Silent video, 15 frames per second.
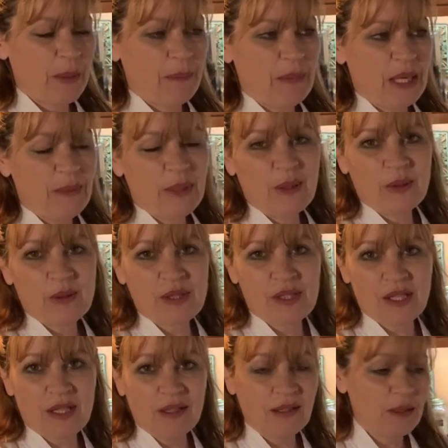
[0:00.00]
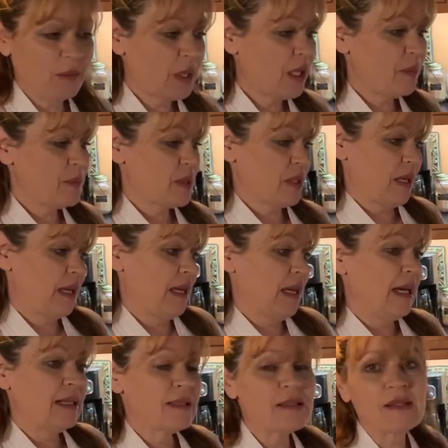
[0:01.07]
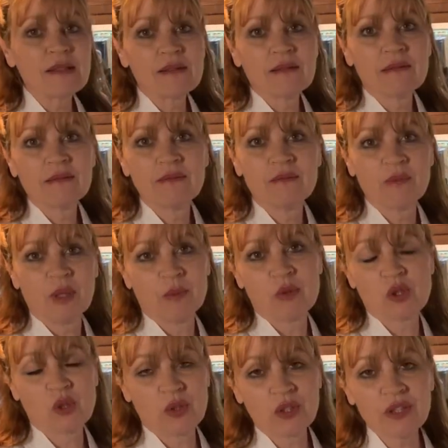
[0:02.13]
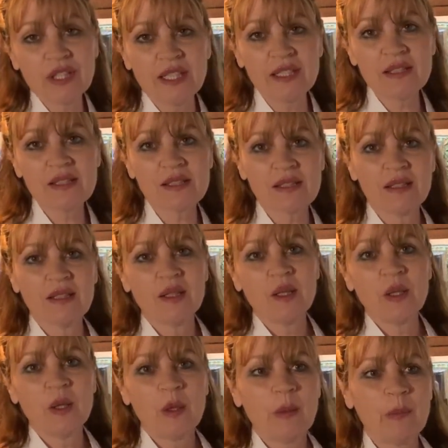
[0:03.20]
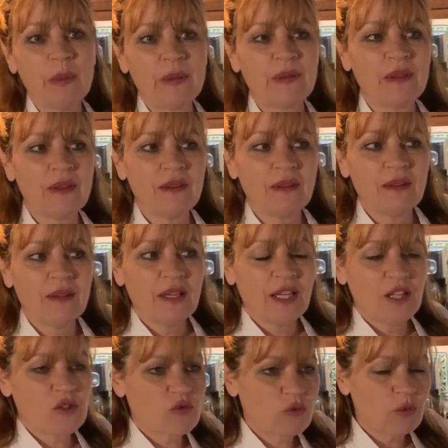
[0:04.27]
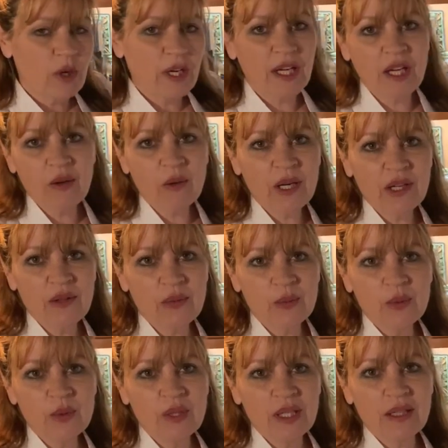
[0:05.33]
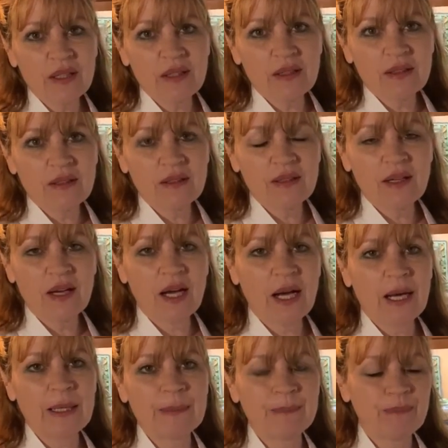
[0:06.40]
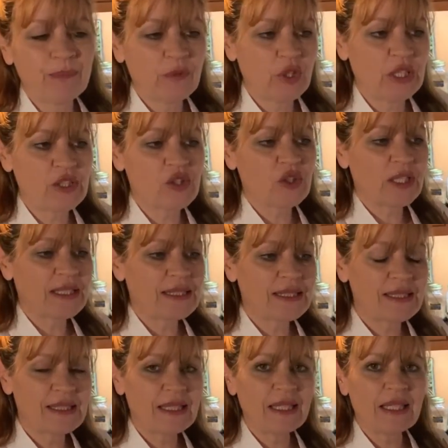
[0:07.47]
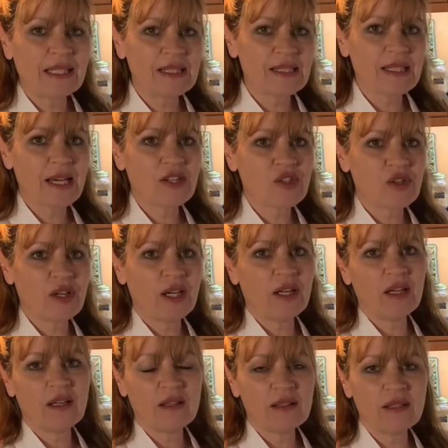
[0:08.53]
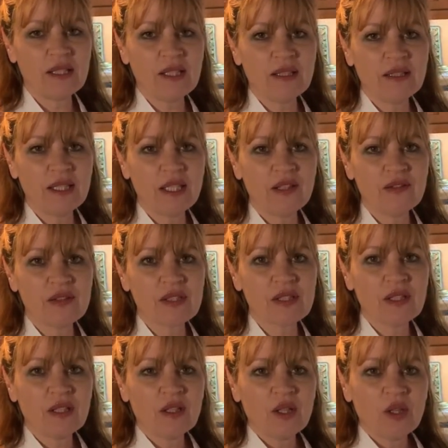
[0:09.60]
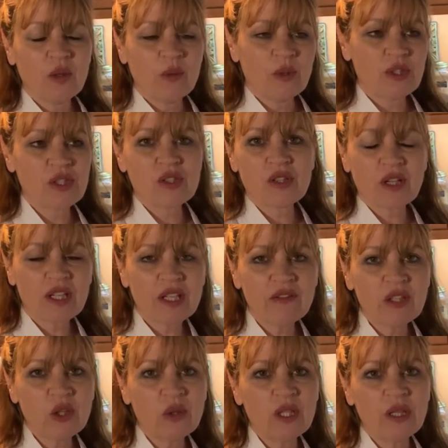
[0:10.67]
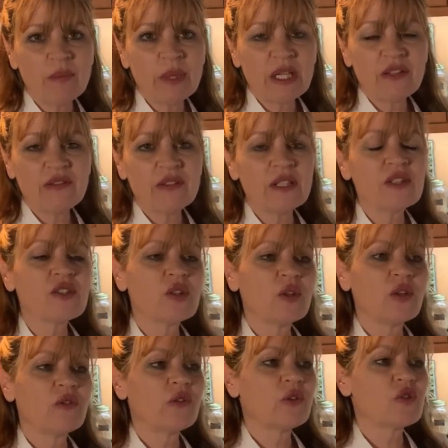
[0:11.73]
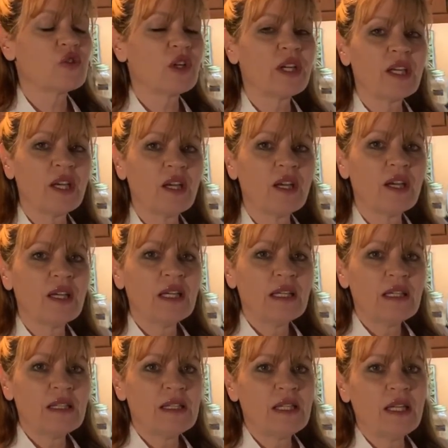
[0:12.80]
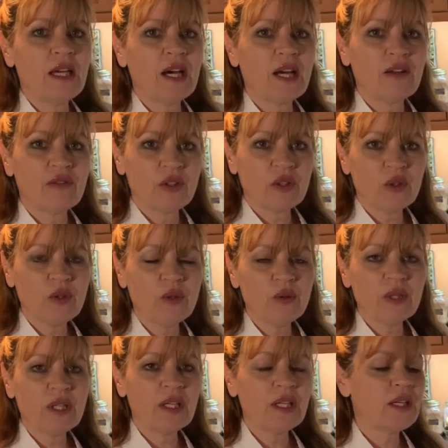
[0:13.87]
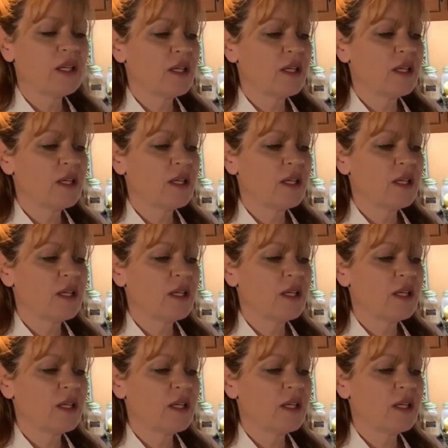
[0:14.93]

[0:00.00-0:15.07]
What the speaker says: maybe there's tea in them cups, I guess. I'm sure there is, but it's running right through there. It's not sitting and saturating in the tea leaves, which is not giving you any benefits. So if you're drinking tea out of a Keurig